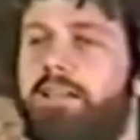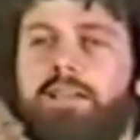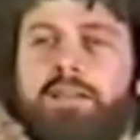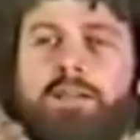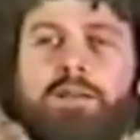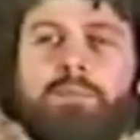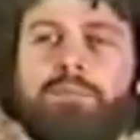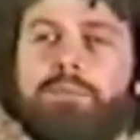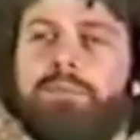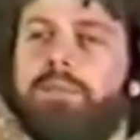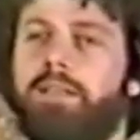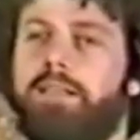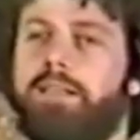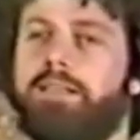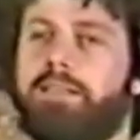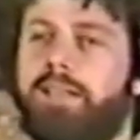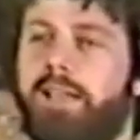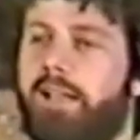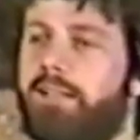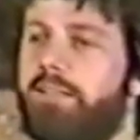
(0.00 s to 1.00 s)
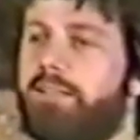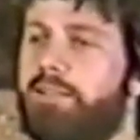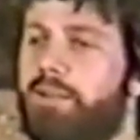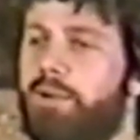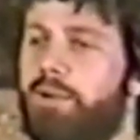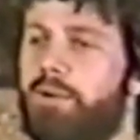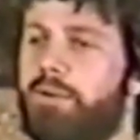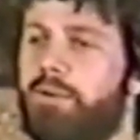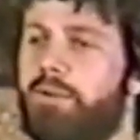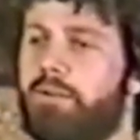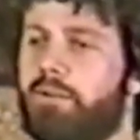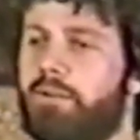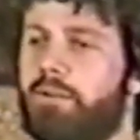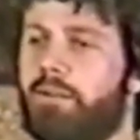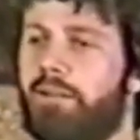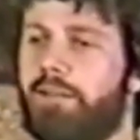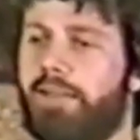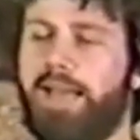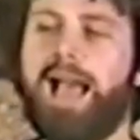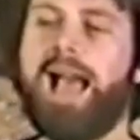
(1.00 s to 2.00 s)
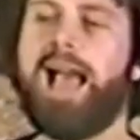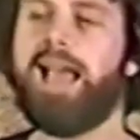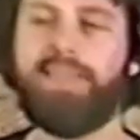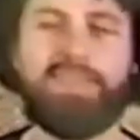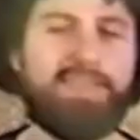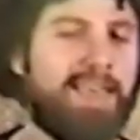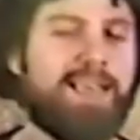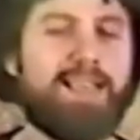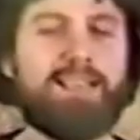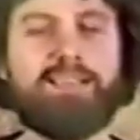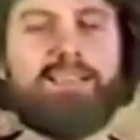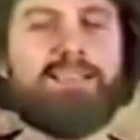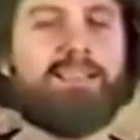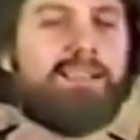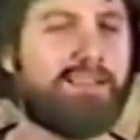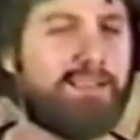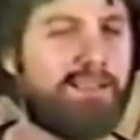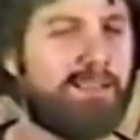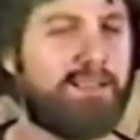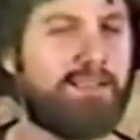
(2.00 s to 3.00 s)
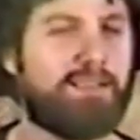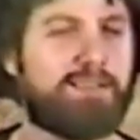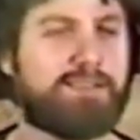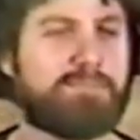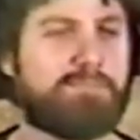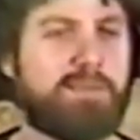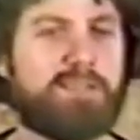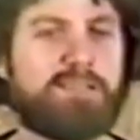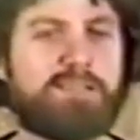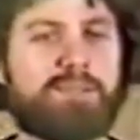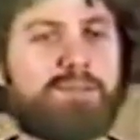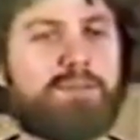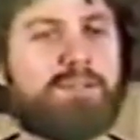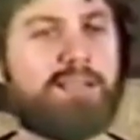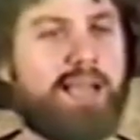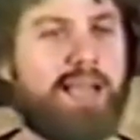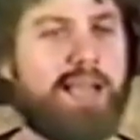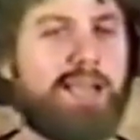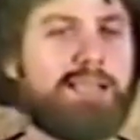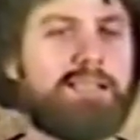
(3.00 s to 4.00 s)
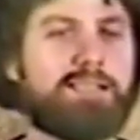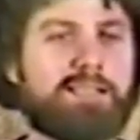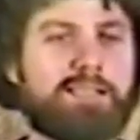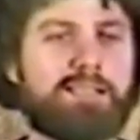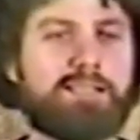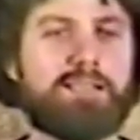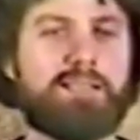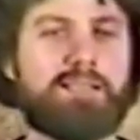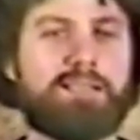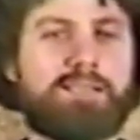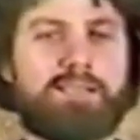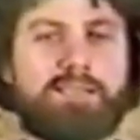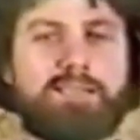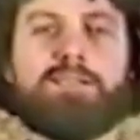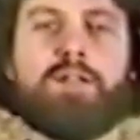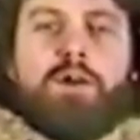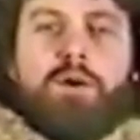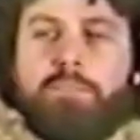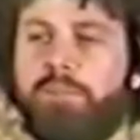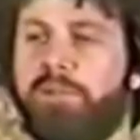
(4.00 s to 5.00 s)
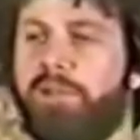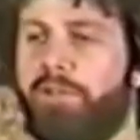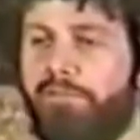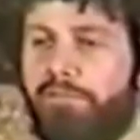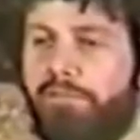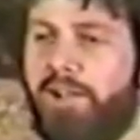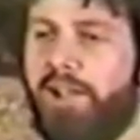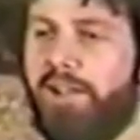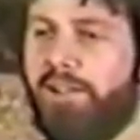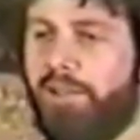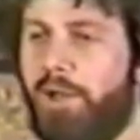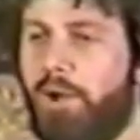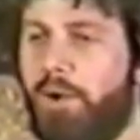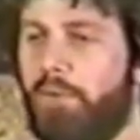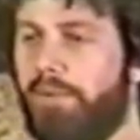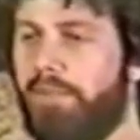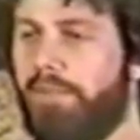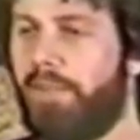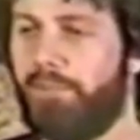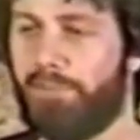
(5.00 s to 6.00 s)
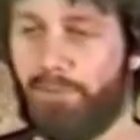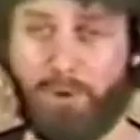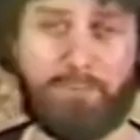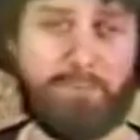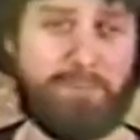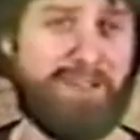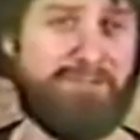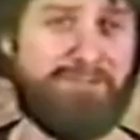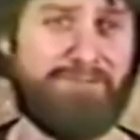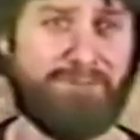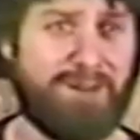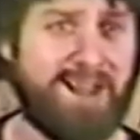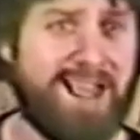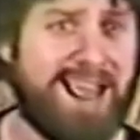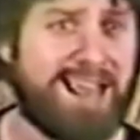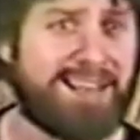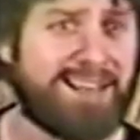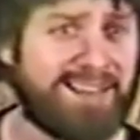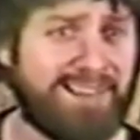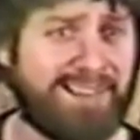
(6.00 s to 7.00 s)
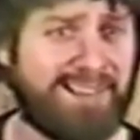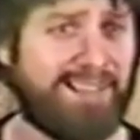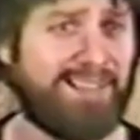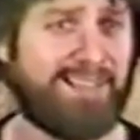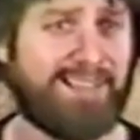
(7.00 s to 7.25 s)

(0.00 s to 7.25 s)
You know, please. And so God then speaks to Elijah and says, don't be afraid, go with them. Don't be afraid.